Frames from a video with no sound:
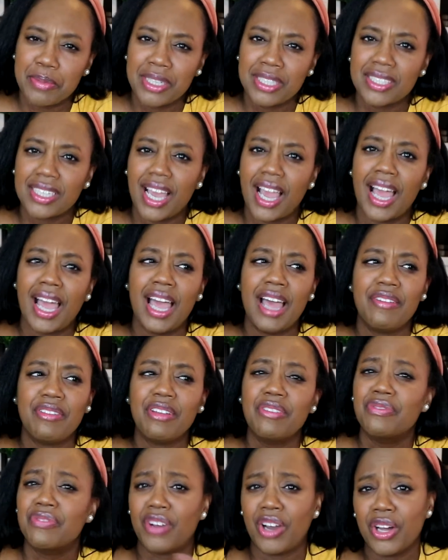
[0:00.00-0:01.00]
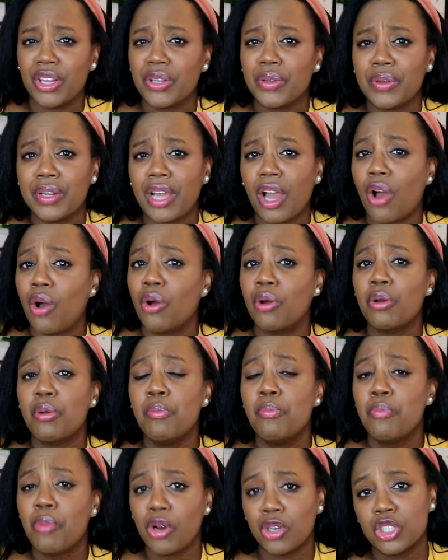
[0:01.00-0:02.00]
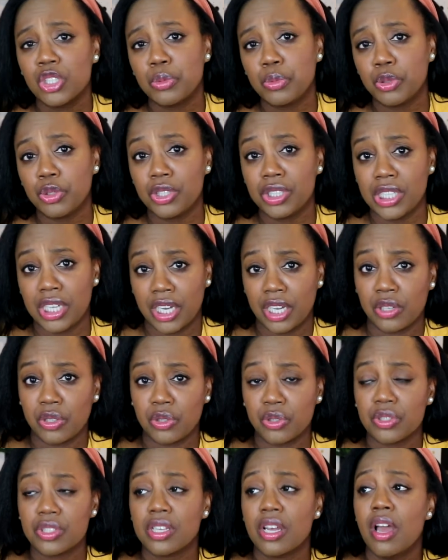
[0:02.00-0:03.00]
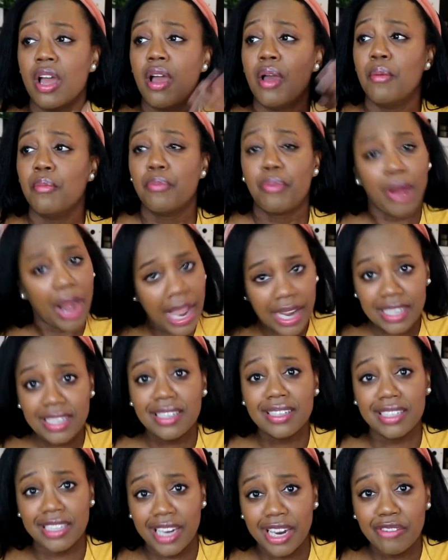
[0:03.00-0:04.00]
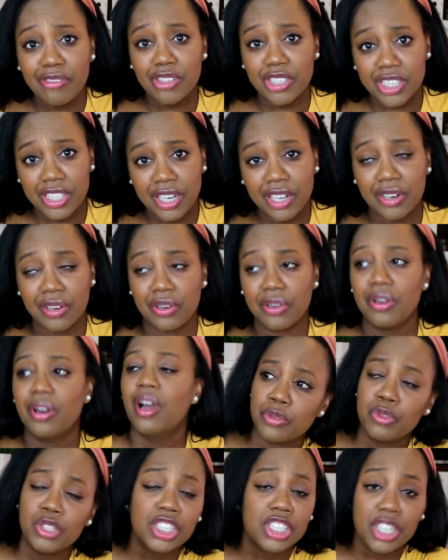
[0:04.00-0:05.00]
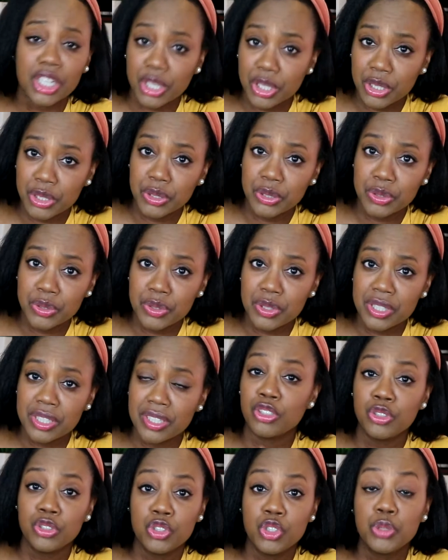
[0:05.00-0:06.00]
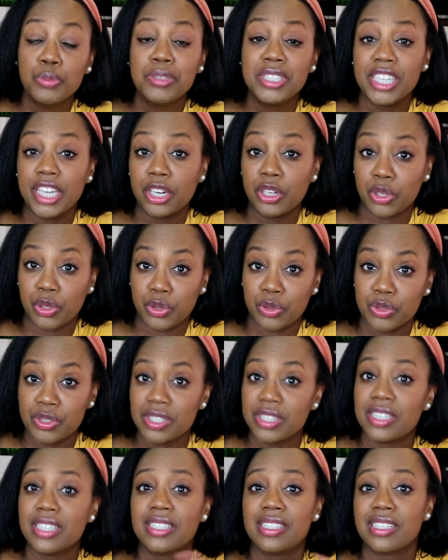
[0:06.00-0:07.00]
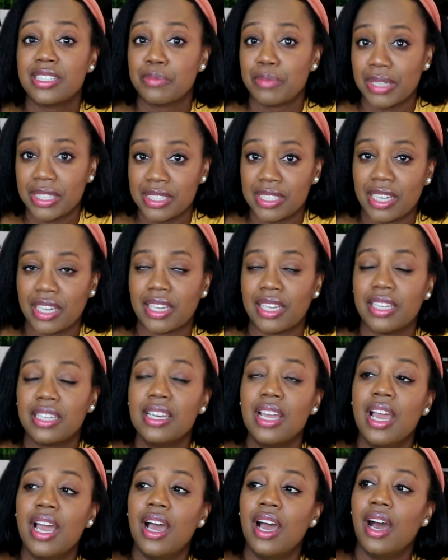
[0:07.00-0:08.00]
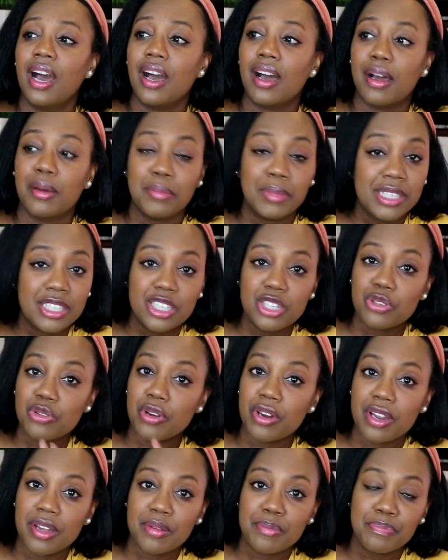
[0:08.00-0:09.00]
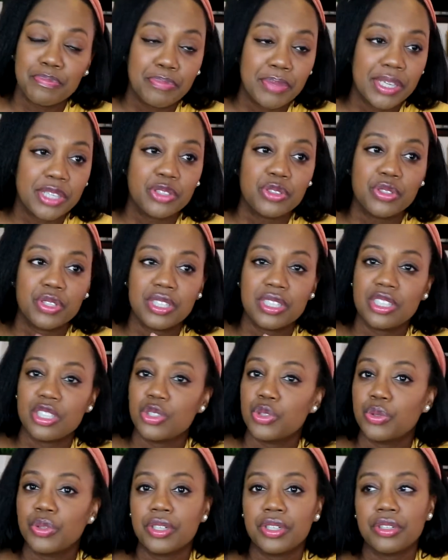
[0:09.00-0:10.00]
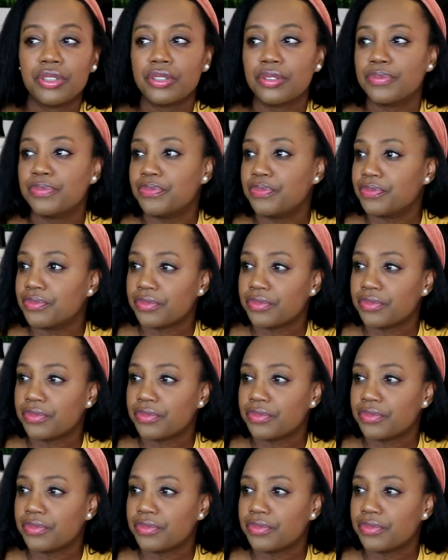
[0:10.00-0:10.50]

much I have a following on multiple channels, practically every channel, which includes YouTube channels, this is my second, um, Instagram, Pinterest, Twitter,